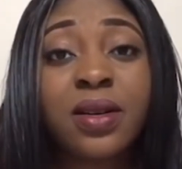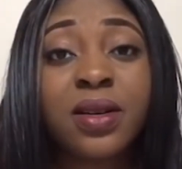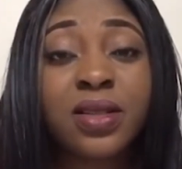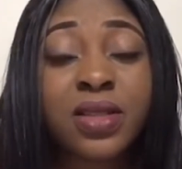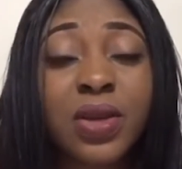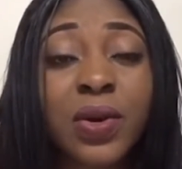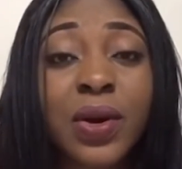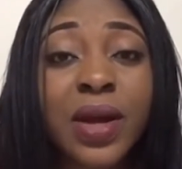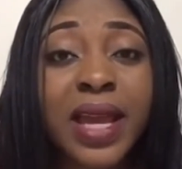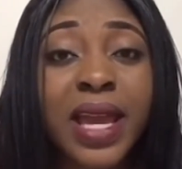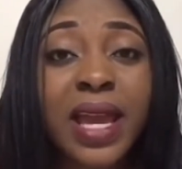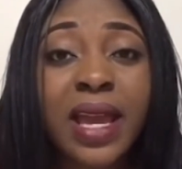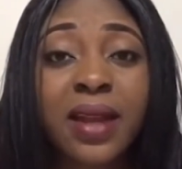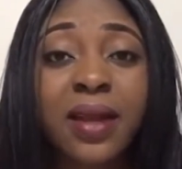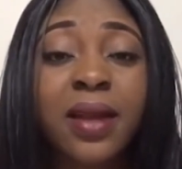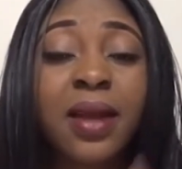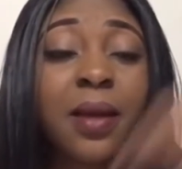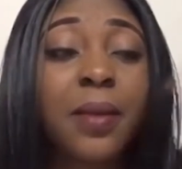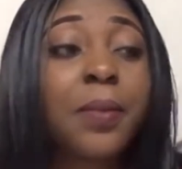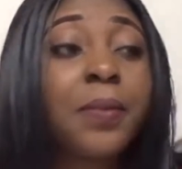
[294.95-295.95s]
So
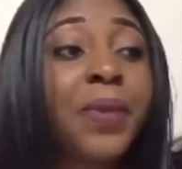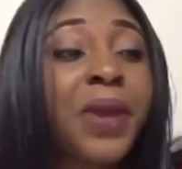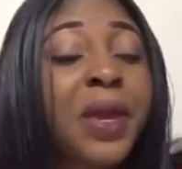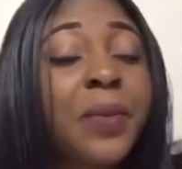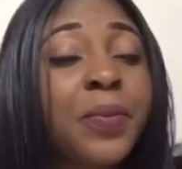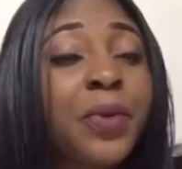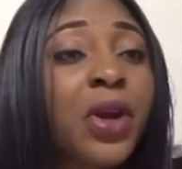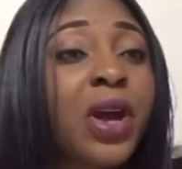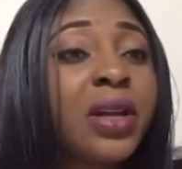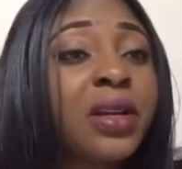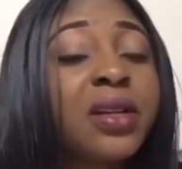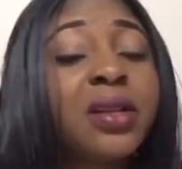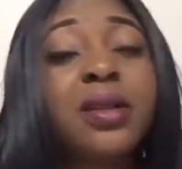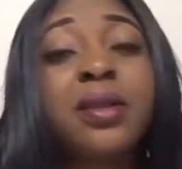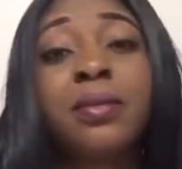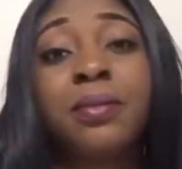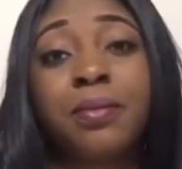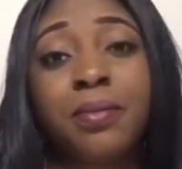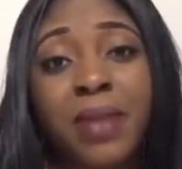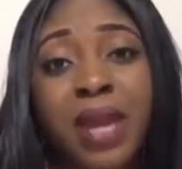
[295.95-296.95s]
again, big
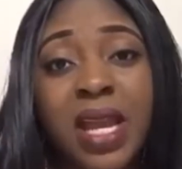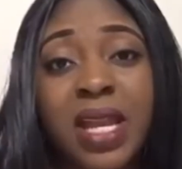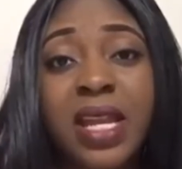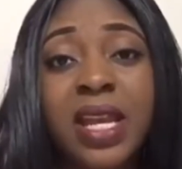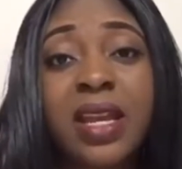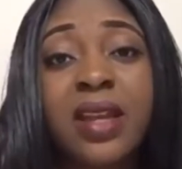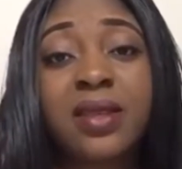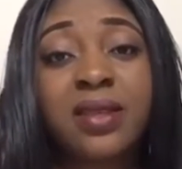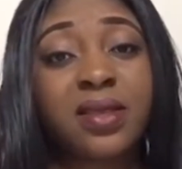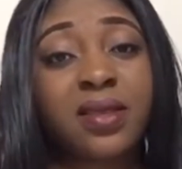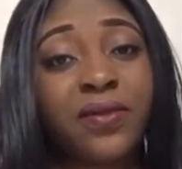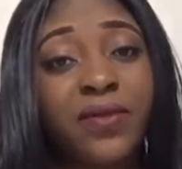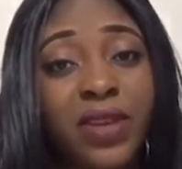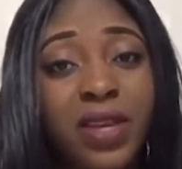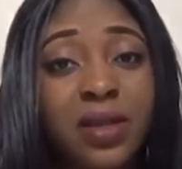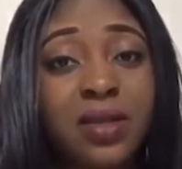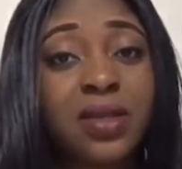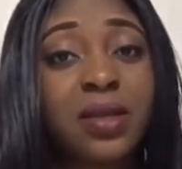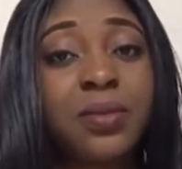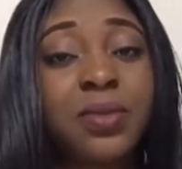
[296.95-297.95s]
brother, mania,
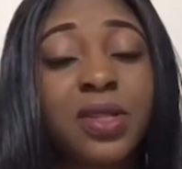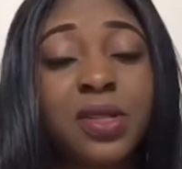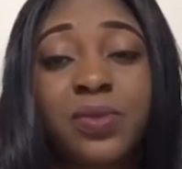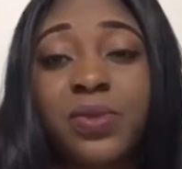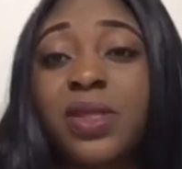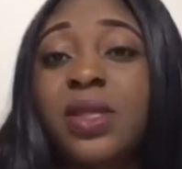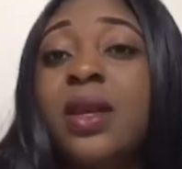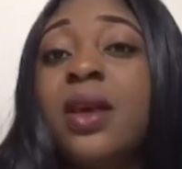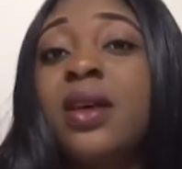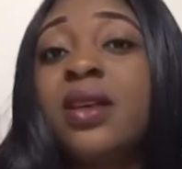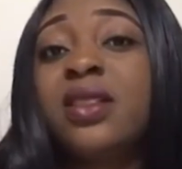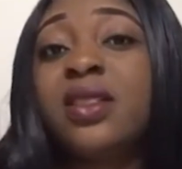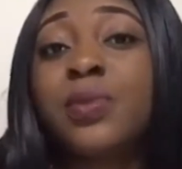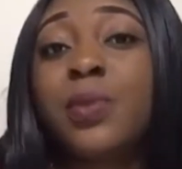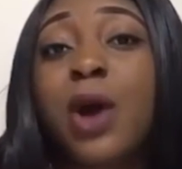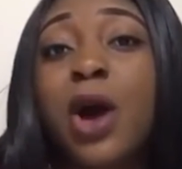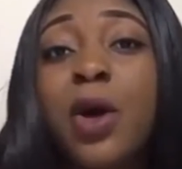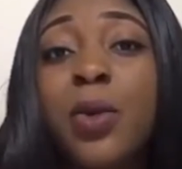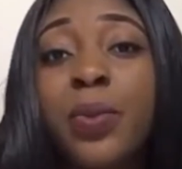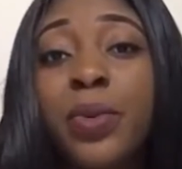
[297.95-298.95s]
severe symptoms.
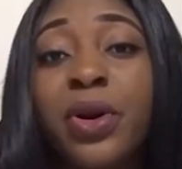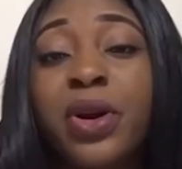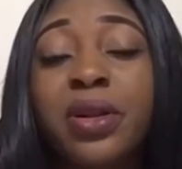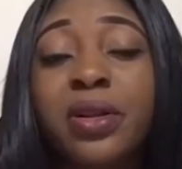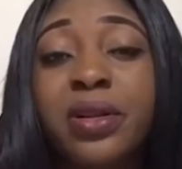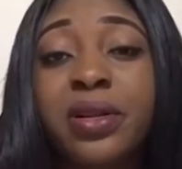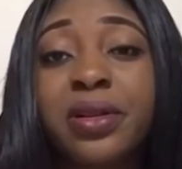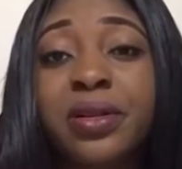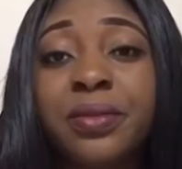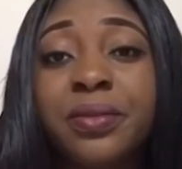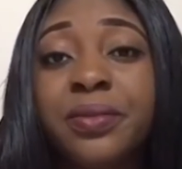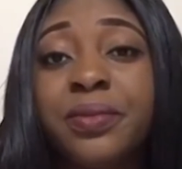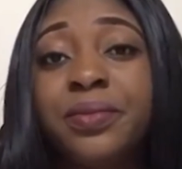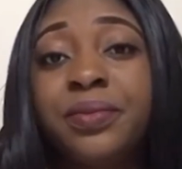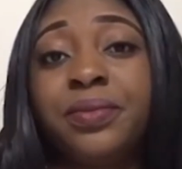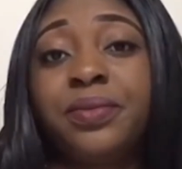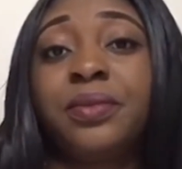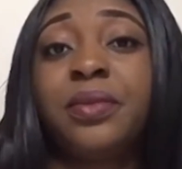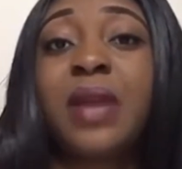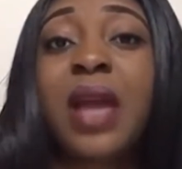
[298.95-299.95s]
Small brother,
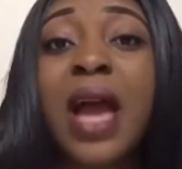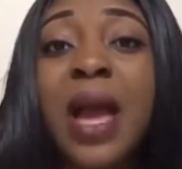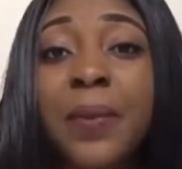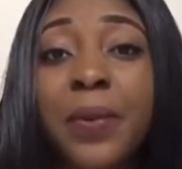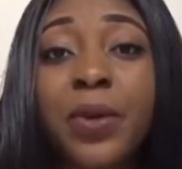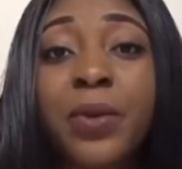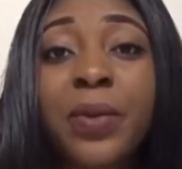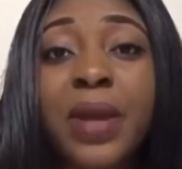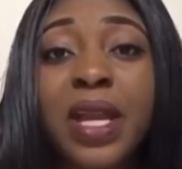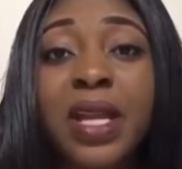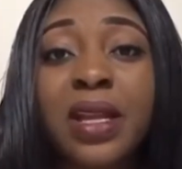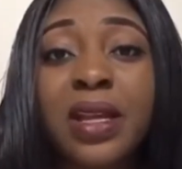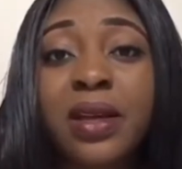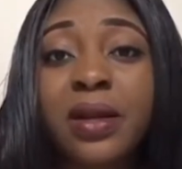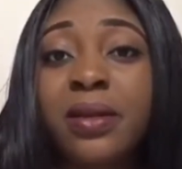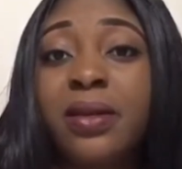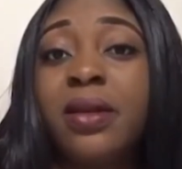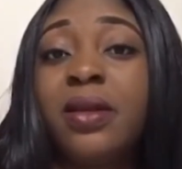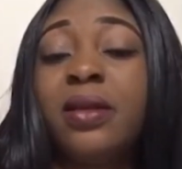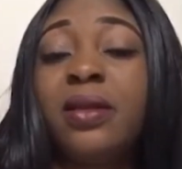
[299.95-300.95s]
hypomania,